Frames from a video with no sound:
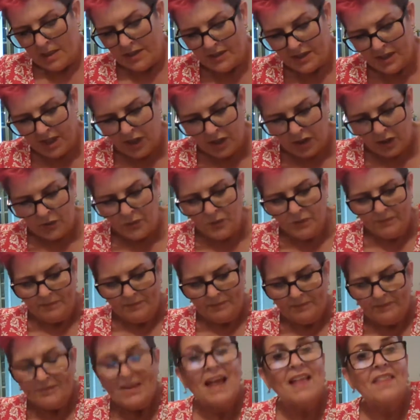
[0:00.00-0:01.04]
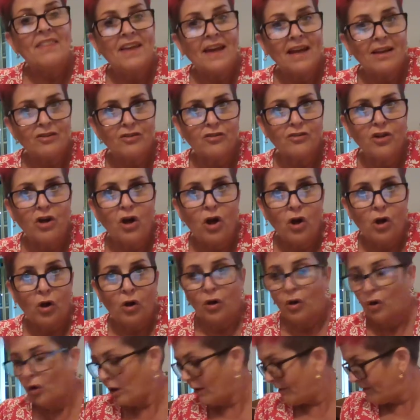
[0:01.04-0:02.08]
So that's the
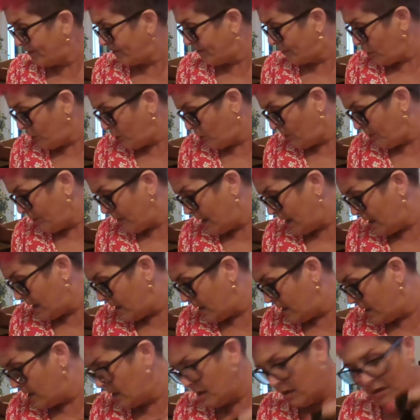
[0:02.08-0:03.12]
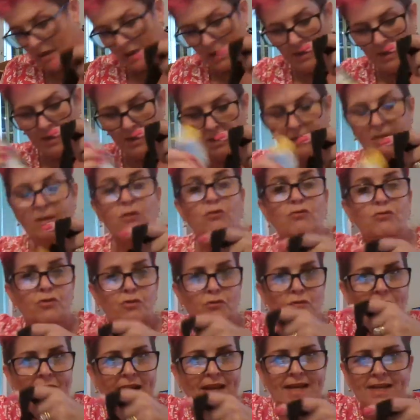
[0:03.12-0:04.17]
haul from the
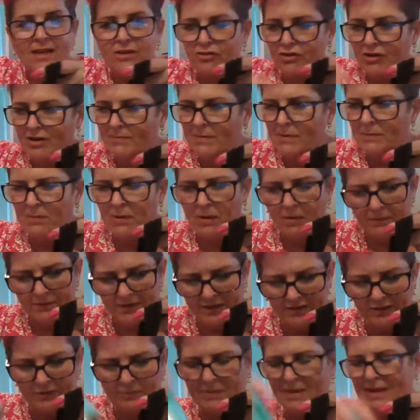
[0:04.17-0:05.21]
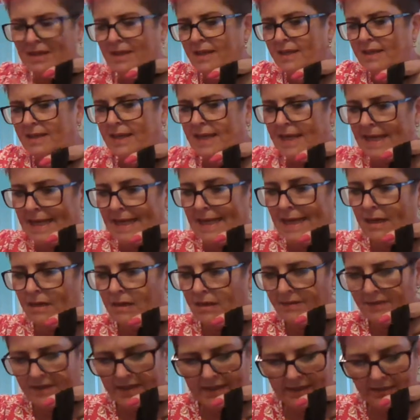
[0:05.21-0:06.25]
range. Let me pop these back in here
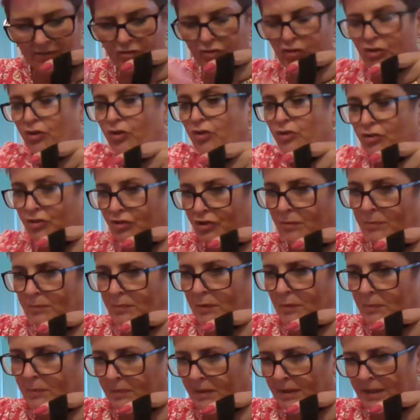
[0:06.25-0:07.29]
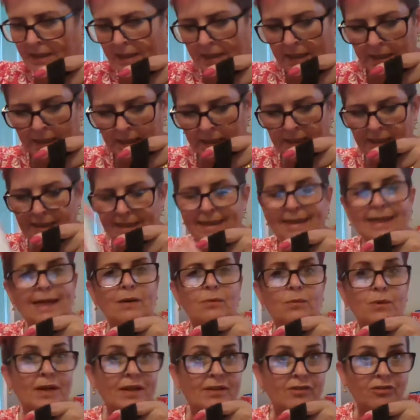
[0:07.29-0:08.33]
and then I can talk to you properly.
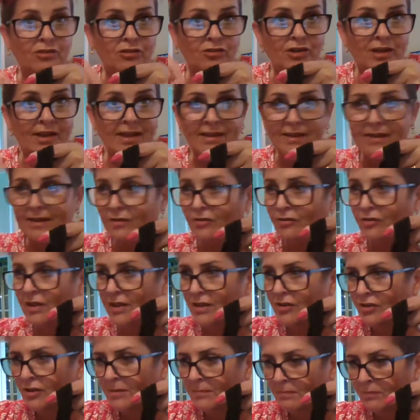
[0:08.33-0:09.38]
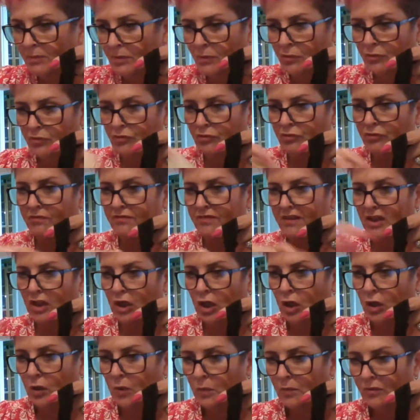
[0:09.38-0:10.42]
Can't wait to try that dry shampoo stuff for
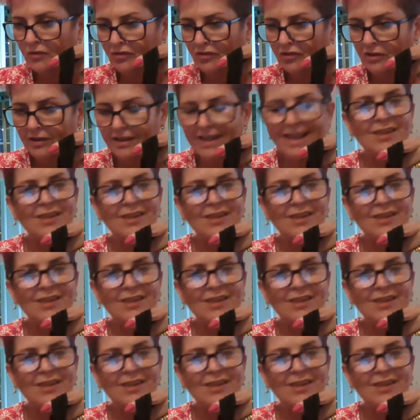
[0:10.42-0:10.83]
clothes.